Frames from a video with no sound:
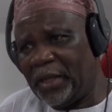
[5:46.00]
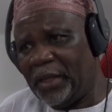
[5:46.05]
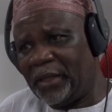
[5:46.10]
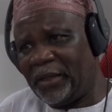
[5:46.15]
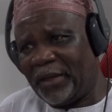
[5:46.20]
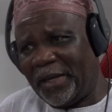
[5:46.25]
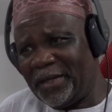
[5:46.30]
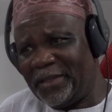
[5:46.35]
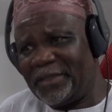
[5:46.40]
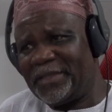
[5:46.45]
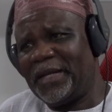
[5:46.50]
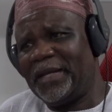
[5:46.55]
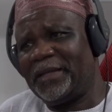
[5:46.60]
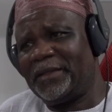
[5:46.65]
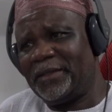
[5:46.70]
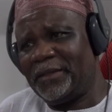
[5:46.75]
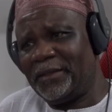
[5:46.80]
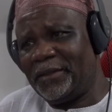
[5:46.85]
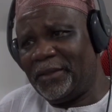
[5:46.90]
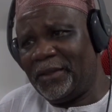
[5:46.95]

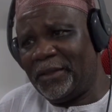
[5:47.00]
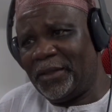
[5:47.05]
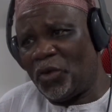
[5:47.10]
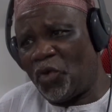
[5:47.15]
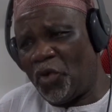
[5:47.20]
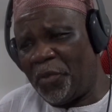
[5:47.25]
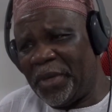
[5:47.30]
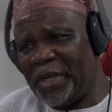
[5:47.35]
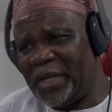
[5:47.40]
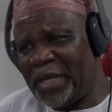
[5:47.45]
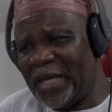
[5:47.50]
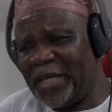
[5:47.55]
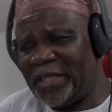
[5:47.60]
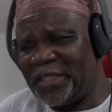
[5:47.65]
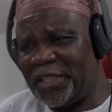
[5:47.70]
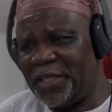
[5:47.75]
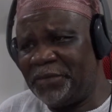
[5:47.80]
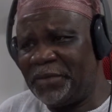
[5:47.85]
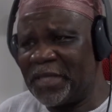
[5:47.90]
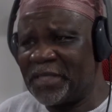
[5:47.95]
Granted, the
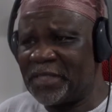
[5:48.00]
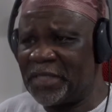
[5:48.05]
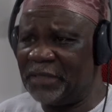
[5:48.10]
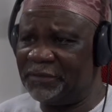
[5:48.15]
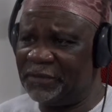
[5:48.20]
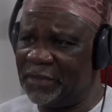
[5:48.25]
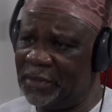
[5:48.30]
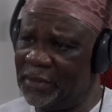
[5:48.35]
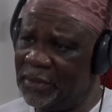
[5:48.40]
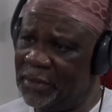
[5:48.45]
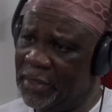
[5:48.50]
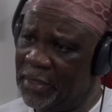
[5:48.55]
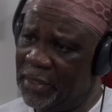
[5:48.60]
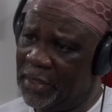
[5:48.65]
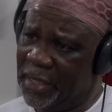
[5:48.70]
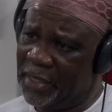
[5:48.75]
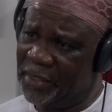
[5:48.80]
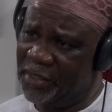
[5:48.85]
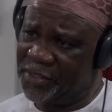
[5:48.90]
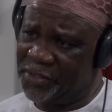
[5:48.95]
commander-in-chief has given
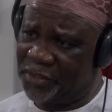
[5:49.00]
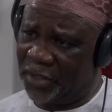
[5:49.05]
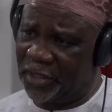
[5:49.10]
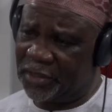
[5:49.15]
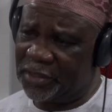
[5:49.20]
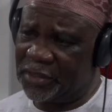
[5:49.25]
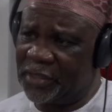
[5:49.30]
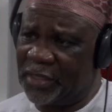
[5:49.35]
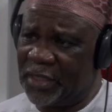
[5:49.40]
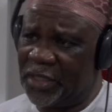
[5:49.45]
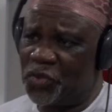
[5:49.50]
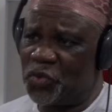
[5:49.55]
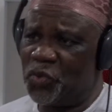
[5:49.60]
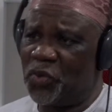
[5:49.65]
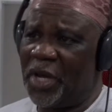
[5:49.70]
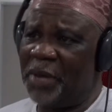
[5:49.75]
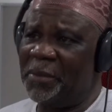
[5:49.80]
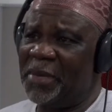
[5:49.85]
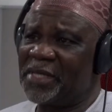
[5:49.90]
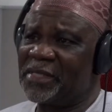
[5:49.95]
an instruction that
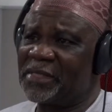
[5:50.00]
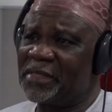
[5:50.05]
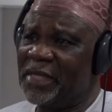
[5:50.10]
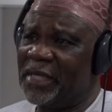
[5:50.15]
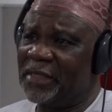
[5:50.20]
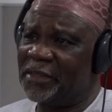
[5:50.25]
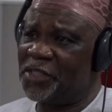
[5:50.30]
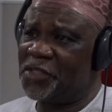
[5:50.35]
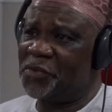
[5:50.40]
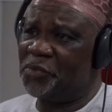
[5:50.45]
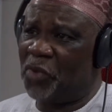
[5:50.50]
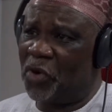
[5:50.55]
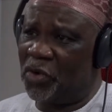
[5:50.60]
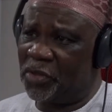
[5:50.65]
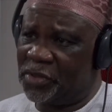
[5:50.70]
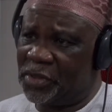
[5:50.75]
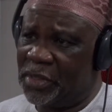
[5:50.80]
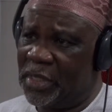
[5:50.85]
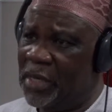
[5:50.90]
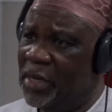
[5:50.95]
whoever snatches
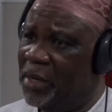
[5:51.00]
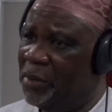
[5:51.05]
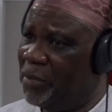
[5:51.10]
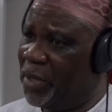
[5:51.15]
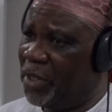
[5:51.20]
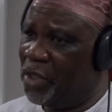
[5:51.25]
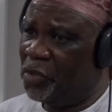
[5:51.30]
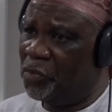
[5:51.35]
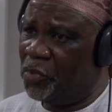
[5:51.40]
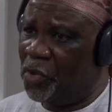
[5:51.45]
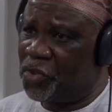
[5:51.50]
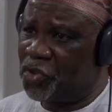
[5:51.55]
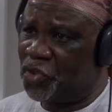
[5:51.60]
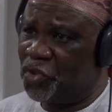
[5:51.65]
ballot box